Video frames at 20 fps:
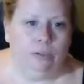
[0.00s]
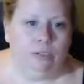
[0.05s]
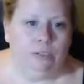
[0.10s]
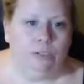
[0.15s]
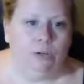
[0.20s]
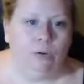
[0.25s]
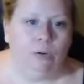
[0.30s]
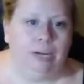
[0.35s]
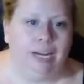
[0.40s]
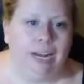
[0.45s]

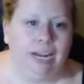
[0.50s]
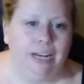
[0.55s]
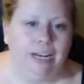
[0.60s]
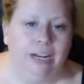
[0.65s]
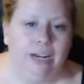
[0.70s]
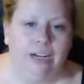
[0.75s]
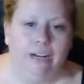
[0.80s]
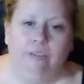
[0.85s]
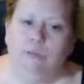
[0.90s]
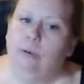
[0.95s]
create
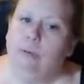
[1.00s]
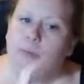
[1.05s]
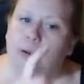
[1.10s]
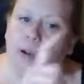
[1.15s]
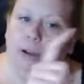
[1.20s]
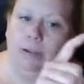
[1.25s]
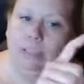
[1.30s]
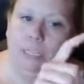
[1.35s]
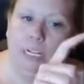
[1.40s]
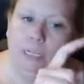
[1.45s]
kind of, remember
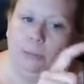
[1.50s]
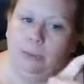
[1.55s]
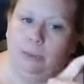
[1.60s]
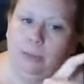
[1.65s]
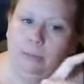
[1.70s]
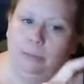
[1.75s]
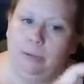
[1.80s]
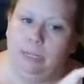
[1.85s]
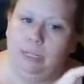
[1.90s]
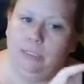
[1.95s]
how I talked about
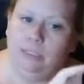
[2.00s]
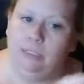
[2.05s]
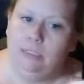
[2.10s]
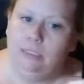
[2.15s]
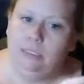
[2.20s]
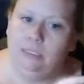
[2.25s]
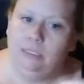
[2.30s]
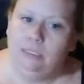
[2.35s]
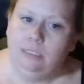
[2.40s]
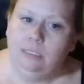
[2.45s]
the
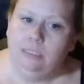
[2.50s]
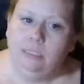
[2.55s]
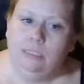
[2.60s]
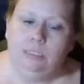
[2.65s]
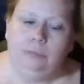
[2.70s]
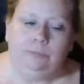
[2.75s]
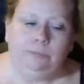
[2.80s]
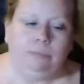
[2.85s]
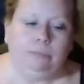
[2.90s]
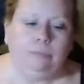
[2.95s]
pins?
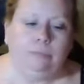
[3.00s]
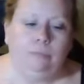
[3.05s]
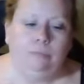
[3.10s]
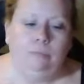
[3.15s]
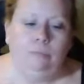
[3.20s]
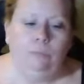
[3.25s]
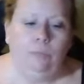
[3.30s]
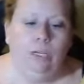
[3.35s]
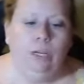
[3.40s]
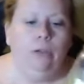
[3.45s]

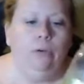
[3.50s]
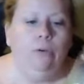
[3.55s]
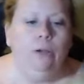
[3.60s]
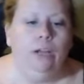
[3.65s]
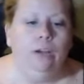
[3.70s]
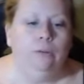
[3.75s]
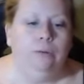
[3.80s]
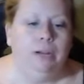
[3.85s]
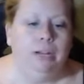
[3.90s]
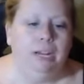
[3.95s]
You
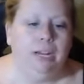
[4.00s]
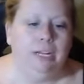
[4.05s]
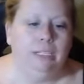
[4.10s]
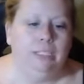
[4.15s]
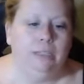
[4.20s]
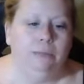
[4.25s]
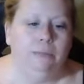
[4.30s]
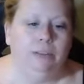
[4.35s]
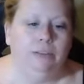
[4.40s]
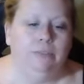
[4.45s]
can create
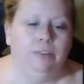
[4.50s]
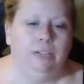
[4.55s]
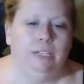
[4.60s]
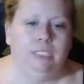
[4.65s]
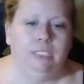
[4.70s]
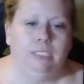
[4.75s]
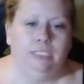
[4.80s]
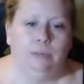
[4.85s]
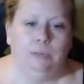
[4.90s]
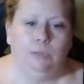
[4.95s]
something very
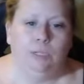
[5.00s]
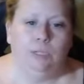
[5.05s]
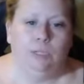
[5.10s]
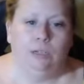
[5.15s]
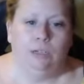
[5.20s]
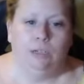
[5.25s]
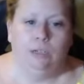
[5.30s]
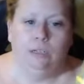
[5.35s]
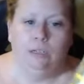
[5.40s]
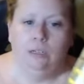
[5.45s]

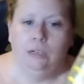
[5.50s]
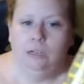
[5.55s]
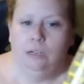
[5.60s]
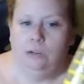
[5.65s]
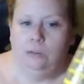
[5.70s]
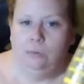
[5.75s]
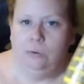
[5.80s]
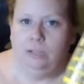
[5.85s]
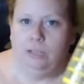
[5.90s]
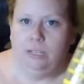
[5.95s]
similar
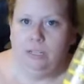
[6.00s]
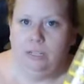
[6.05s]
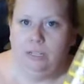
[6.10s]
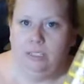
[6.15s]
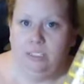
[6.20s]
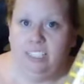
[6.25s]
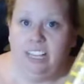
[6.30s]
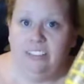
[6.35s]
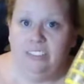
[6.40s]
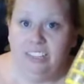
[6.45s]
with a
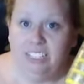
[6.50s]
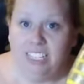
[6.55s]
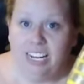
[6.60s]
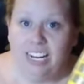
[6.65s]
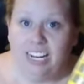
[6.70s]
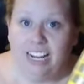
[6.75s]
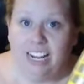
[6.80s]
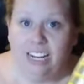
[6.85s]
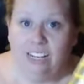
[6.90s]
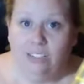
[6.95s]

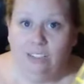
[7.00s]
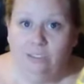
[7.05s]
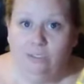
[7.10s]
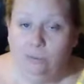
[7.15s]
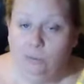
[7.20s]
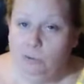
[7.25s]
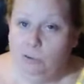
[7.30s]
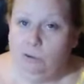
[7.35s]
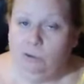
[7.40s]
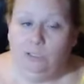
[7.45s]
7-day candle
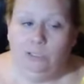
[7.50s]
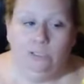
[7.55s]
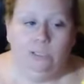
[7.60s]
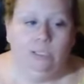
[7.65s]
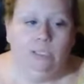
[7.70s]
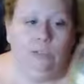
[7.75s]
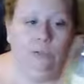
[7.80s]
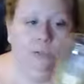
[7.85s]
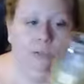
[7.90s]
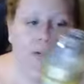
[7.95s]
from the grocery
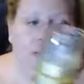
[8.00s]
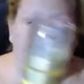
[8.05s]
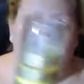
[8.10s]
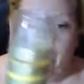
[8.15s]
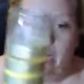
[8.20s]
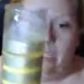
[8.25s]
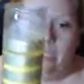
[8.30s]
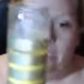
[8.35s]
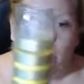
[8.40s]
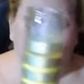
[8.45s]
store
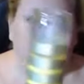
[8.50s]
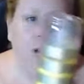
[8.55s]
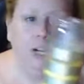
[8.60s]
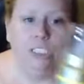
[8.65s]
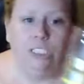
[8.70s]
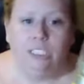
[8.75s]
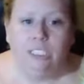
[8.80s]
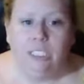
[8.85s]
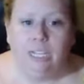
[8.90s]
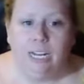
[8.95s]
and some
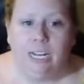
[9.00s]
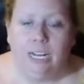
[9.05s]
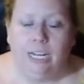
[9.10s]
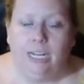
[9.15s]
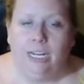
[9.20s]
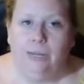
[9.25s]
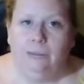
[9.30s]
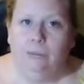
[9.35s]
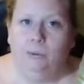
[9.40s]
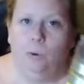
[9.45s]
washi
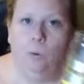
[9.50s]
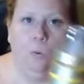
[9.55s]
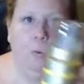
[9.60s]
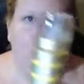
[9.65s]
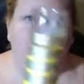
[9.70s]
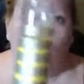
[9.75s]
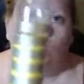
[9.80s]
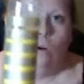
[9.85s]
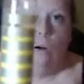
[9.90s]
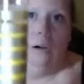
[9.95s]
tape
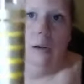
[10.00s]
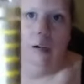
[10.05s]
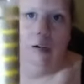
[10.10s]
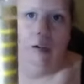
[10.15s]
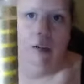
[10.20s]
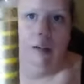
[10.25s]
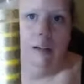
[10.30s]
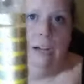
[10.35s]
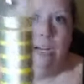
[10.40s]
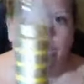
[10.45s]

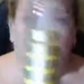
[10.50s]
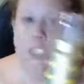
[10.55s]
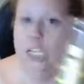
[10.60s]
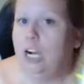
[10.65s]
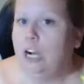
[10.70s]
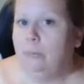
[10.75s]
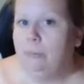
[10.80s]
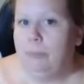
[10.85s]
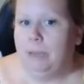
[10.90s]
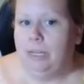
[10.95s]
or a
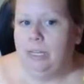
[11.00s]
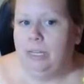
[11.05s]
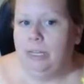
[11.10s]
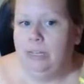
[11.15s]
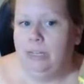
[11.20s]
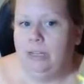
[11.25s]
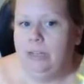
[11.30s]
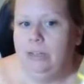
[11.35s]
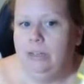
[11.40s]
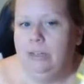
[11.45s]

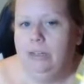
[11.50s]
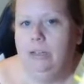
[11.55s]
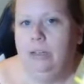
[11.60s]
Sharpie.